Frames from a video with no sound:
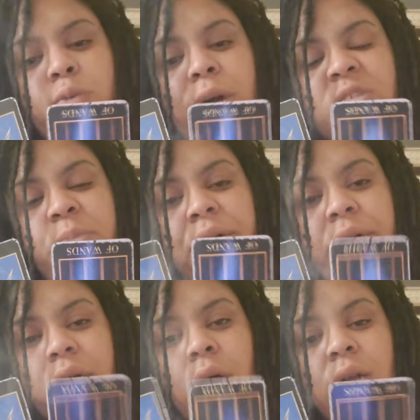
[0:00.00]

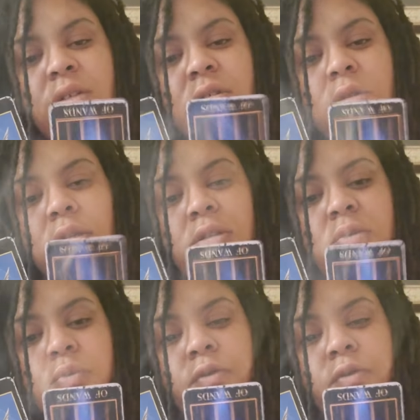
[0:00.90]
prosperity card is in